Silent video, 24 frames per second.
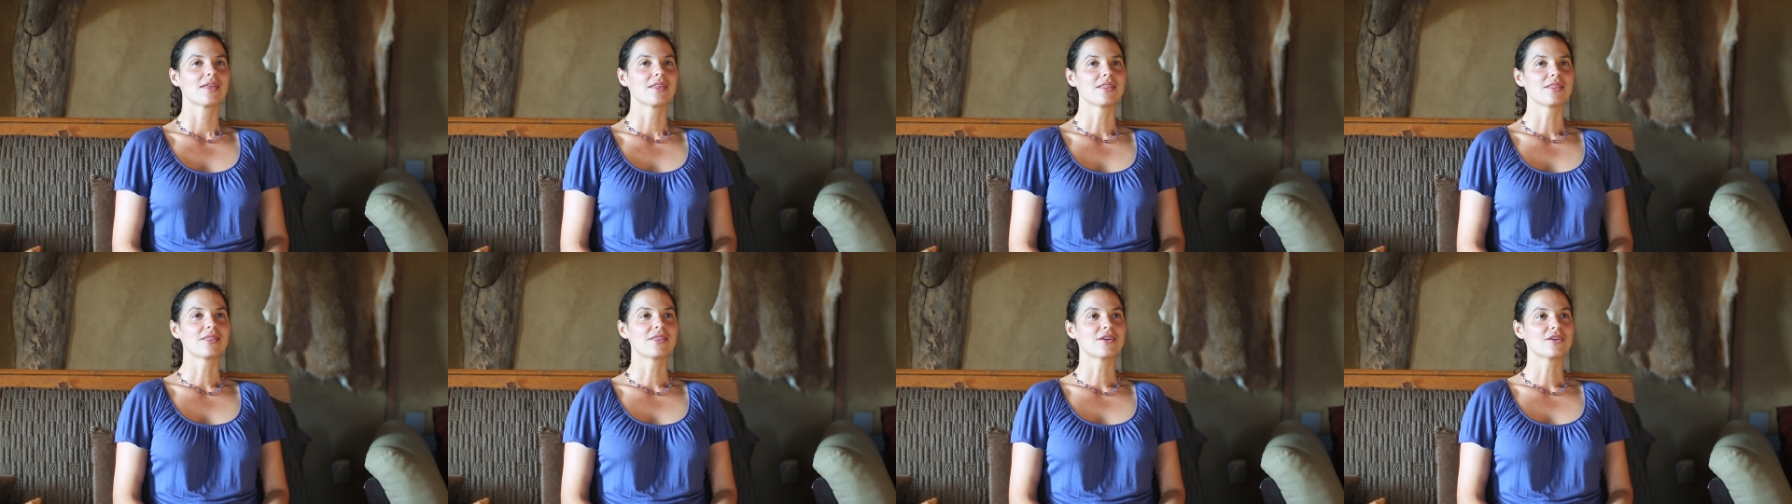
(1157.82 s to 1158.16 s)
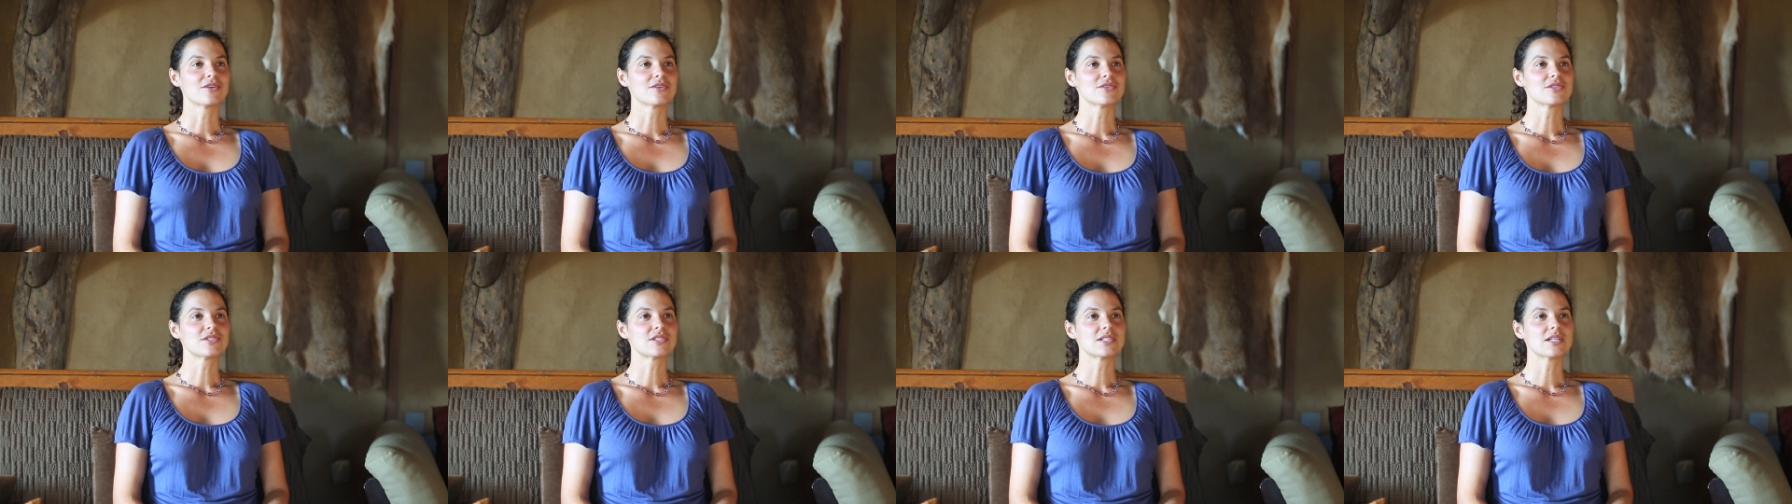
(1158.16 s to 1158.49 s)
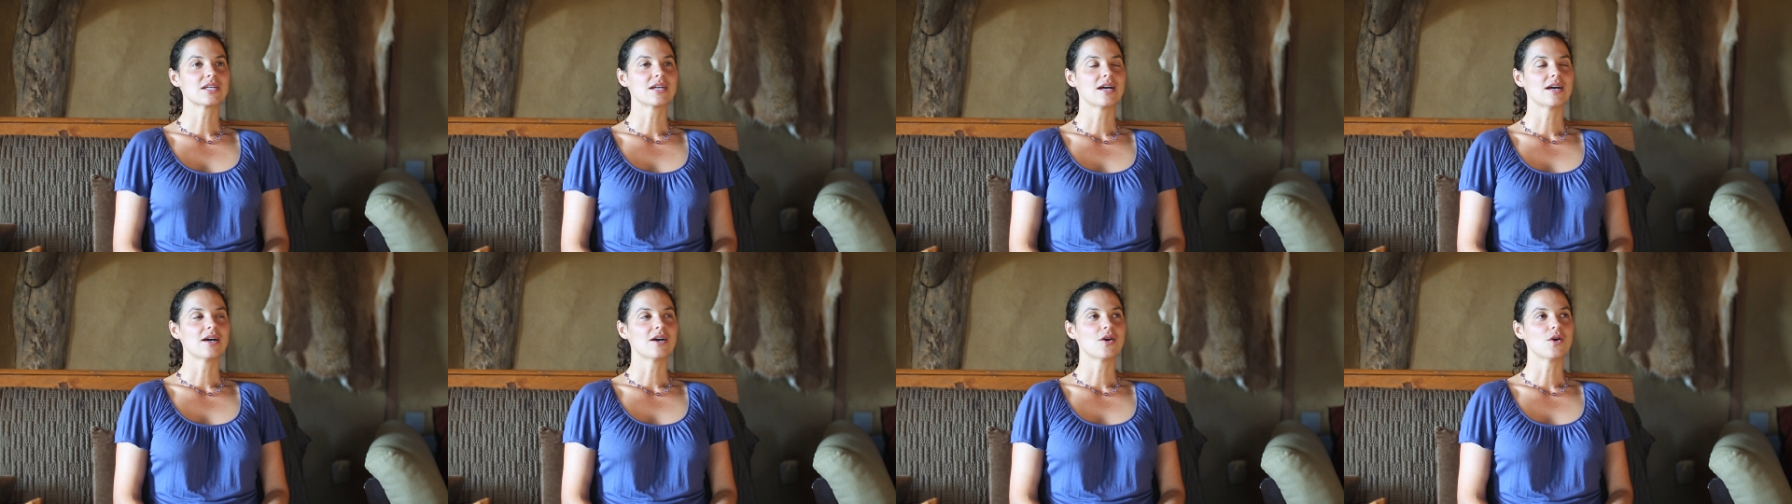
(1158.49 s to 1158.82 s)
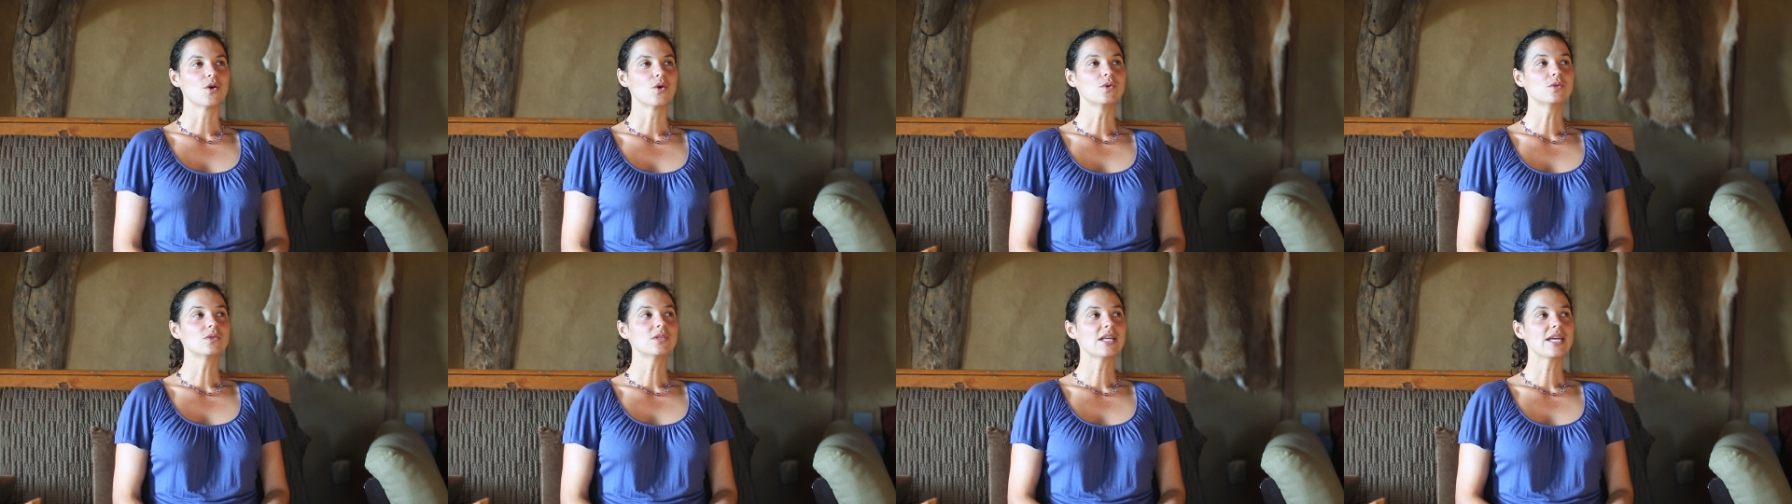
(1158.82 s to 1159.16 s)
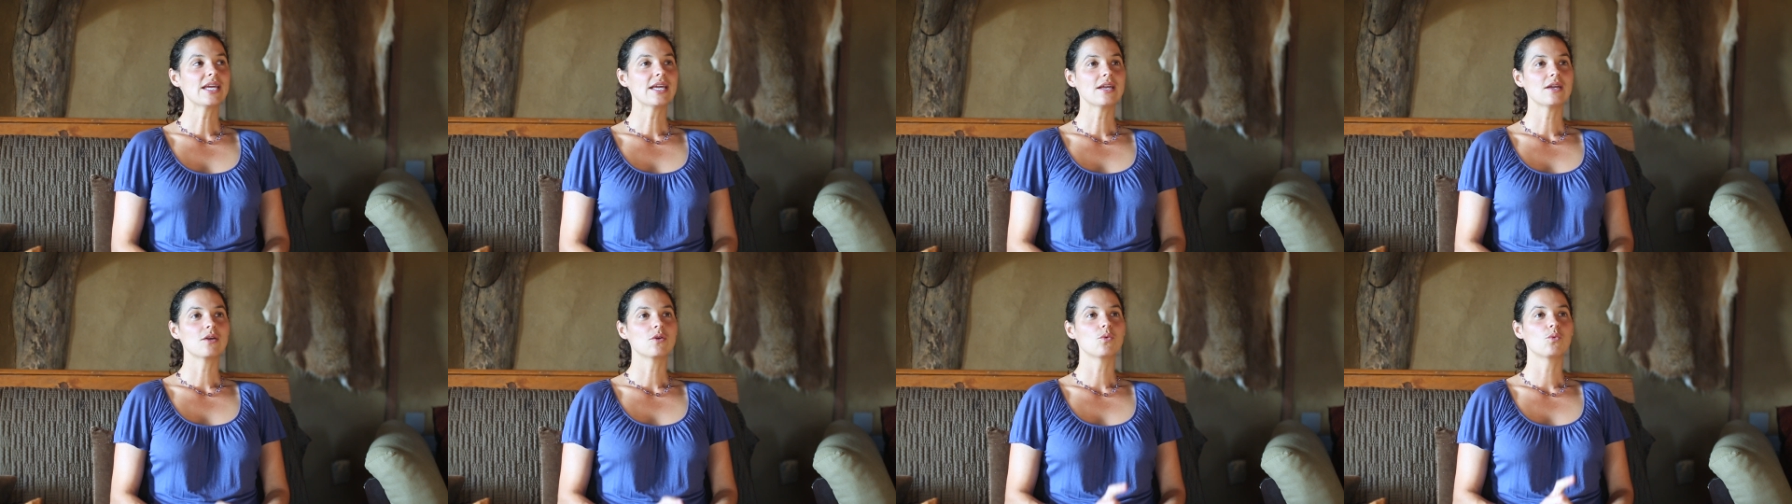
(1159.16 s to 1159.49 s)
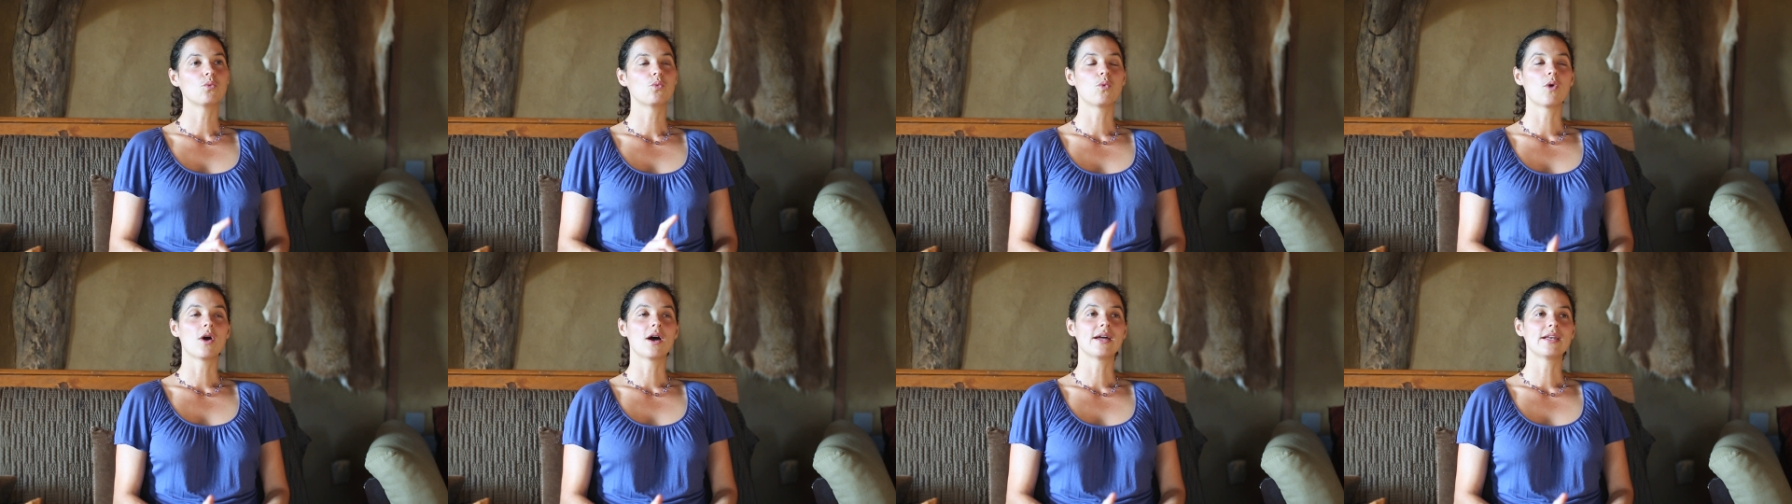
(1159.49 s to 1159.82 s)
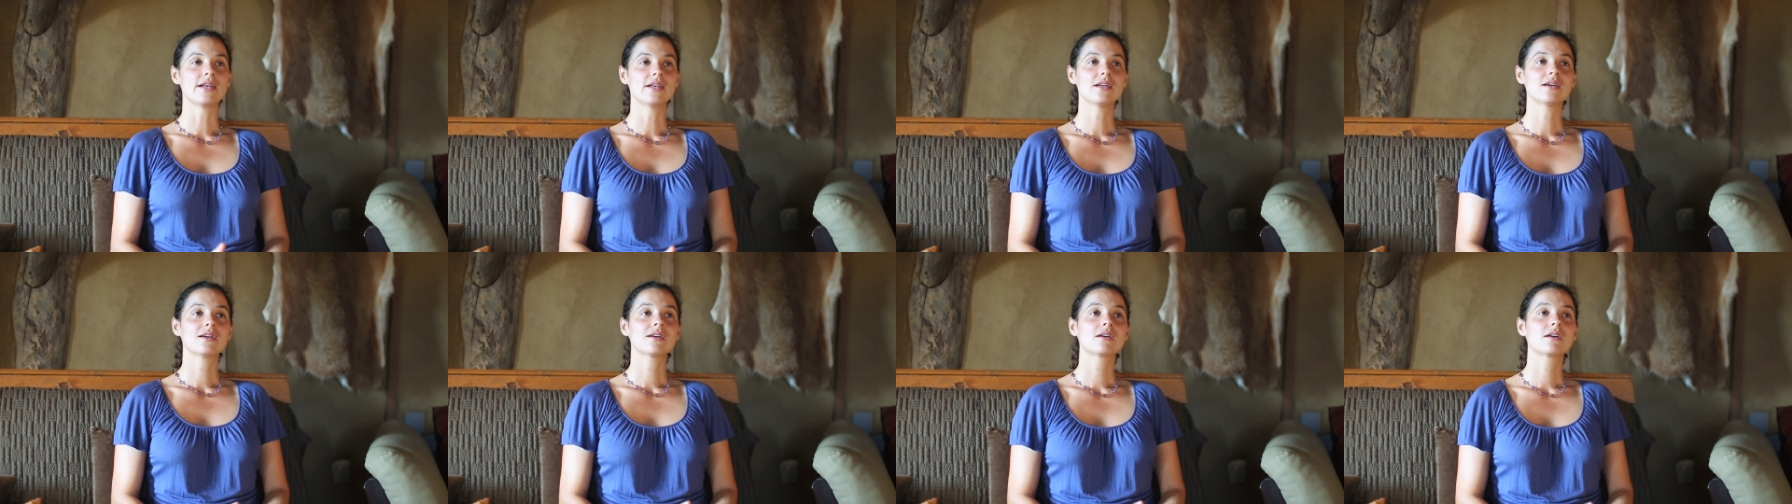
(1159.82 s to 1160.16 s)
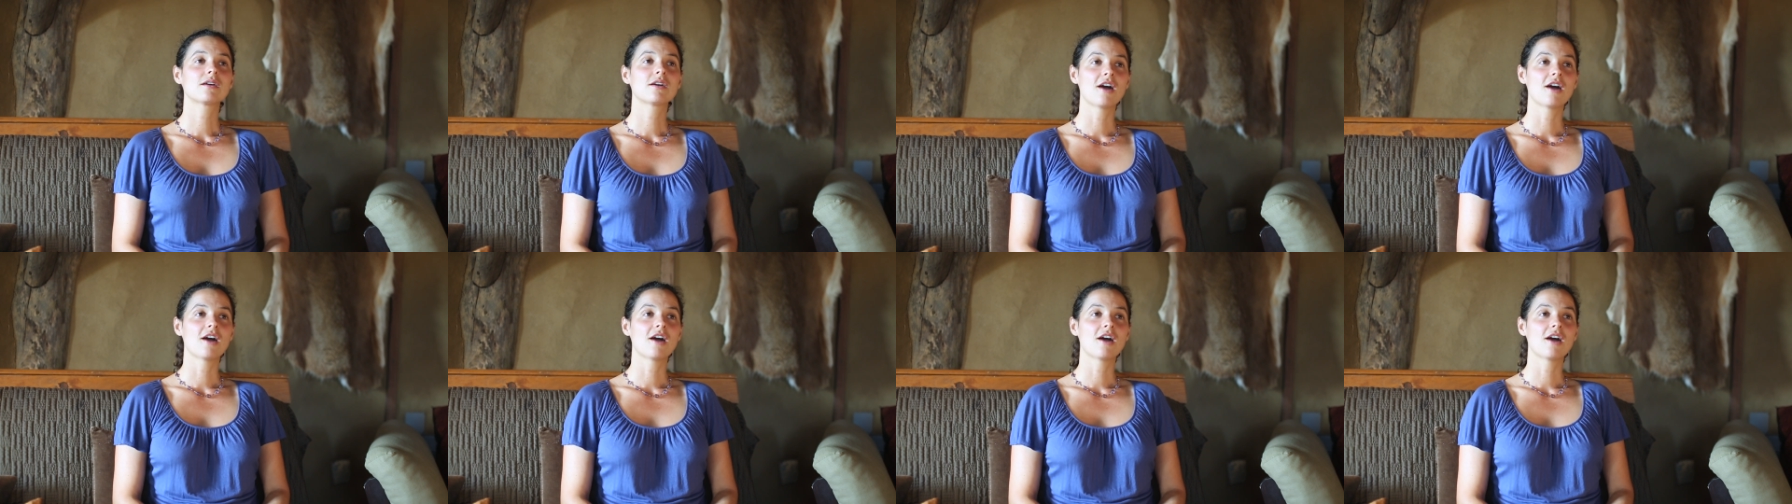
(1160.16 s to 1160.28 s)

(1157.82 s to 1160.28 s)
There's only one